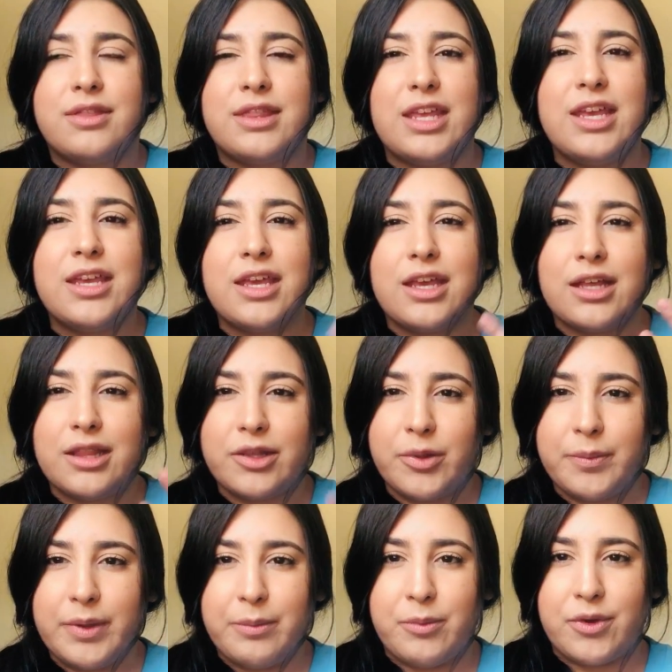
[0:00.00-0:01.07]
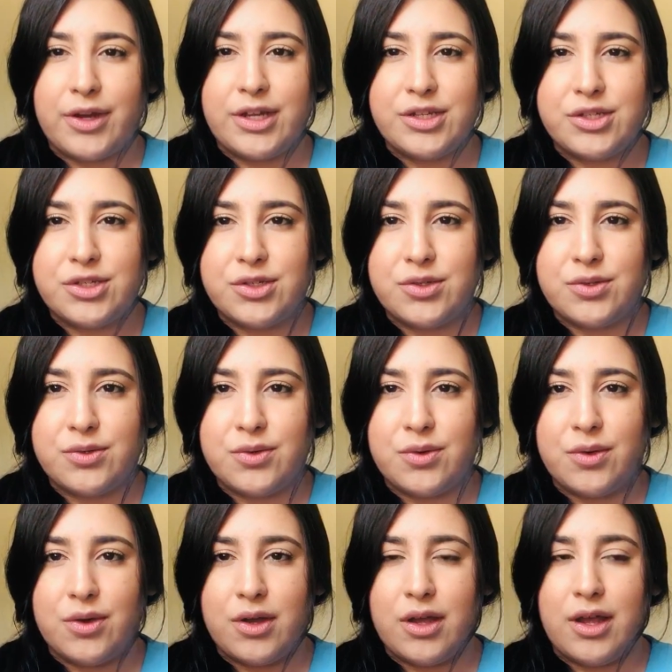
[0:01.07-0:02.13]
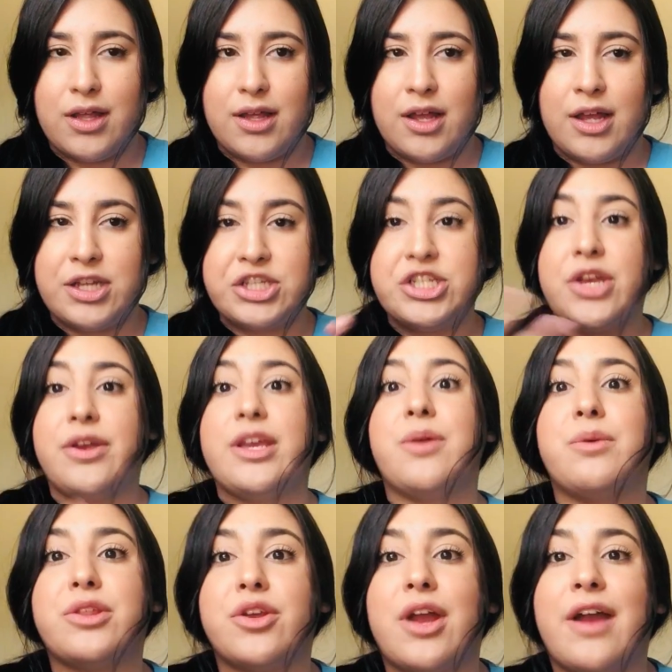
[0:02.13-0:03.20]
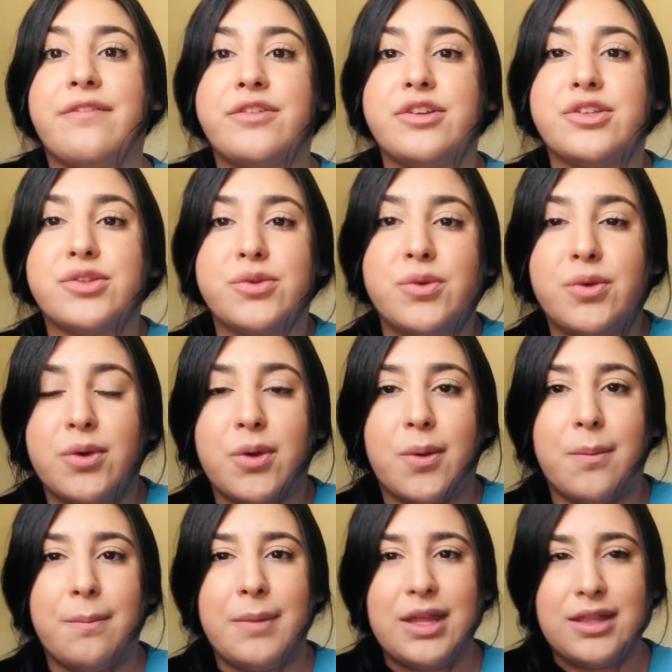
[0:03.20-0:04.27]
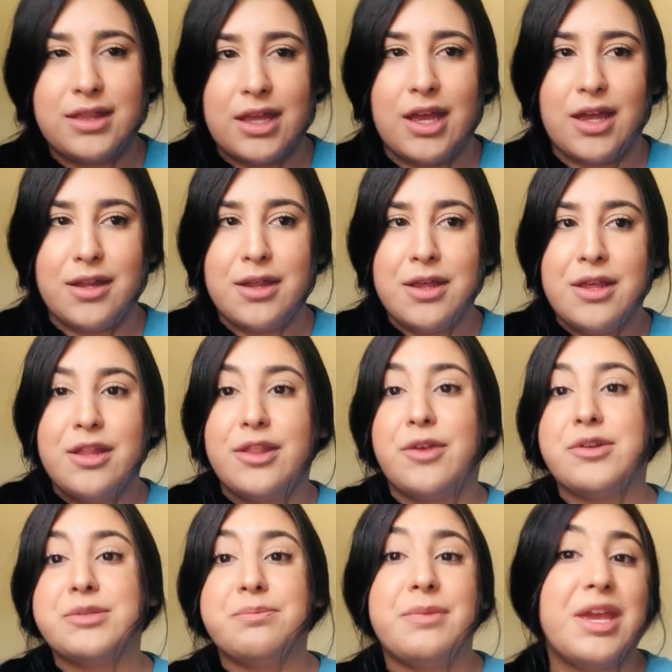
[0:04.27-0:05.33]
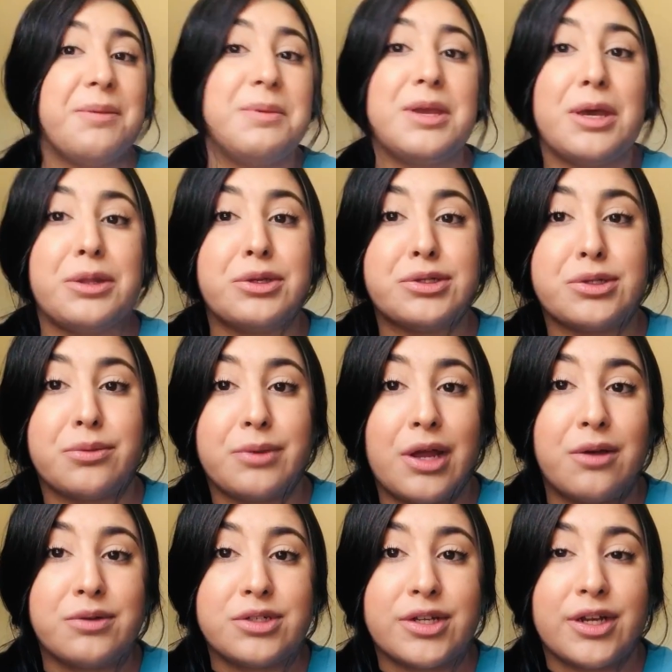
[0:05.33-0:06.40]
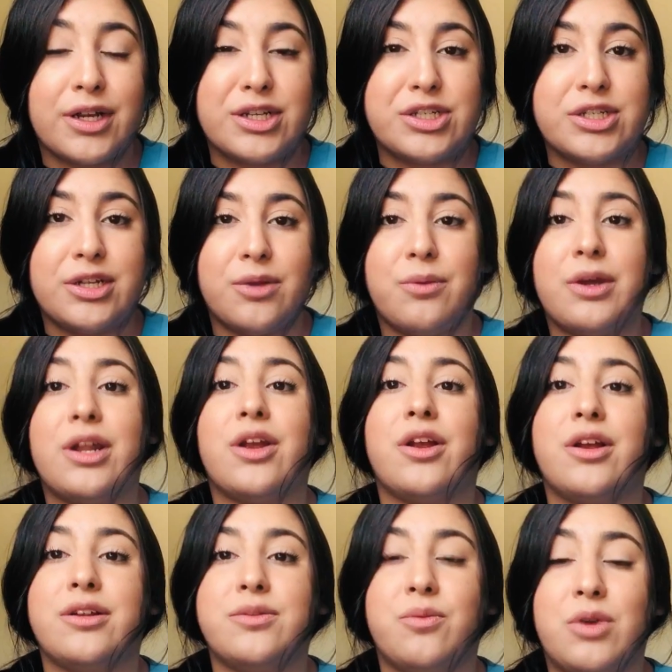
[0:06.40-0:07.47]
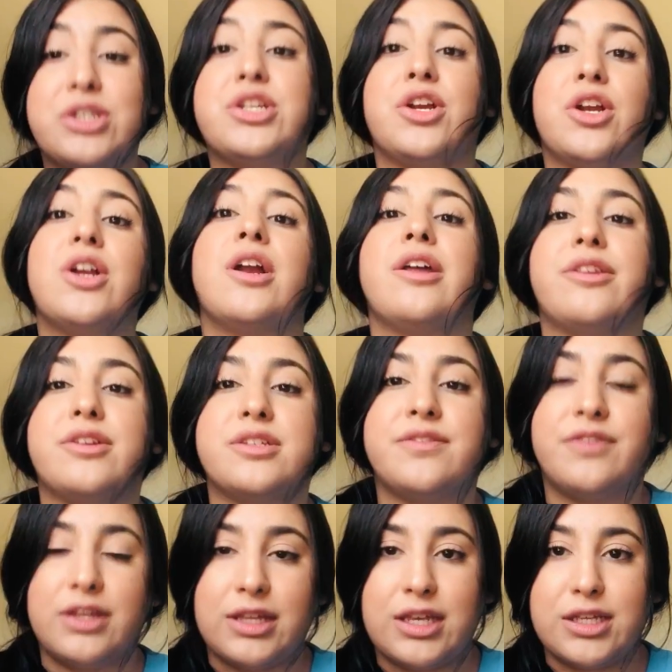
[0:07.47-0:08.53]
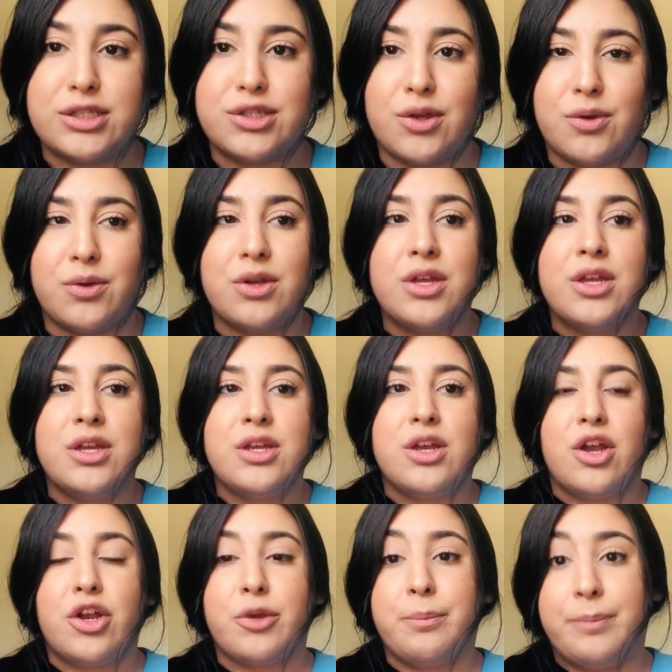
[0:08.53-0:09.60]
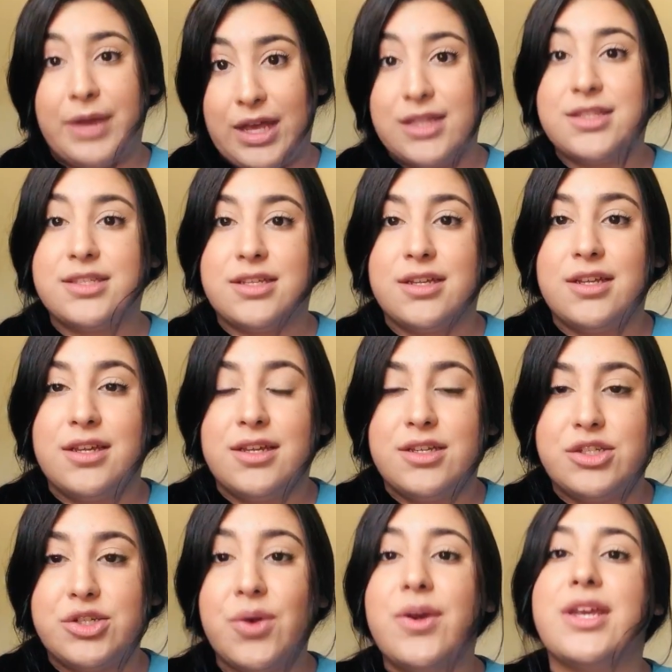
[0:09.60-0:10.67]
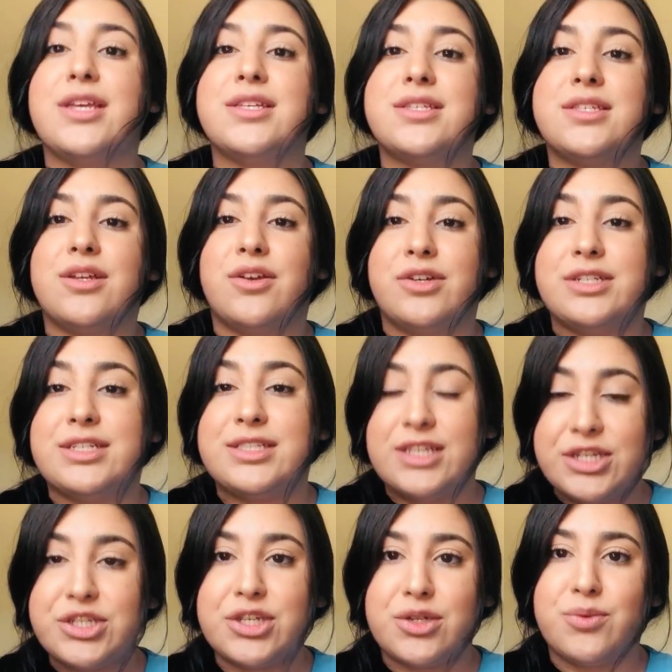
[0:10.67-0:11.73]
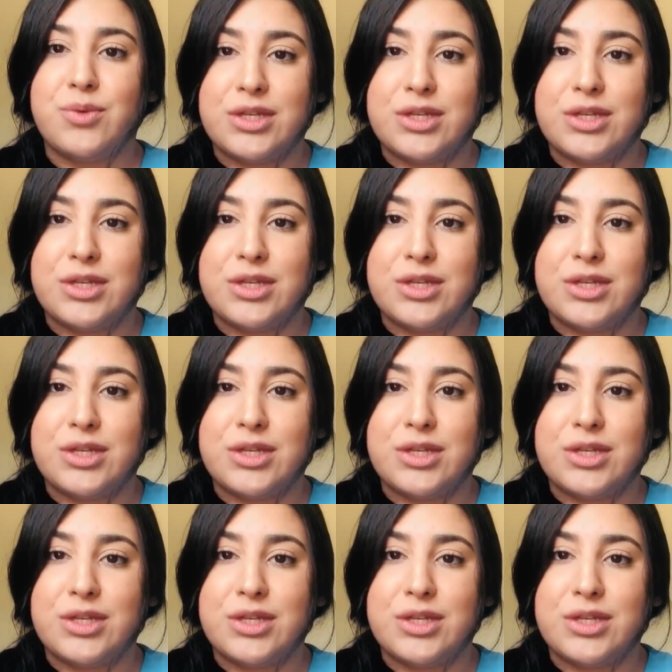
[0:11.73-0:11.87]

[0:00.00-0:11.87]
thinking a little bit more into sharing it with her after school meant that there was maybe others around her and she didn't want to hurt others' feelings. So her best choice or decision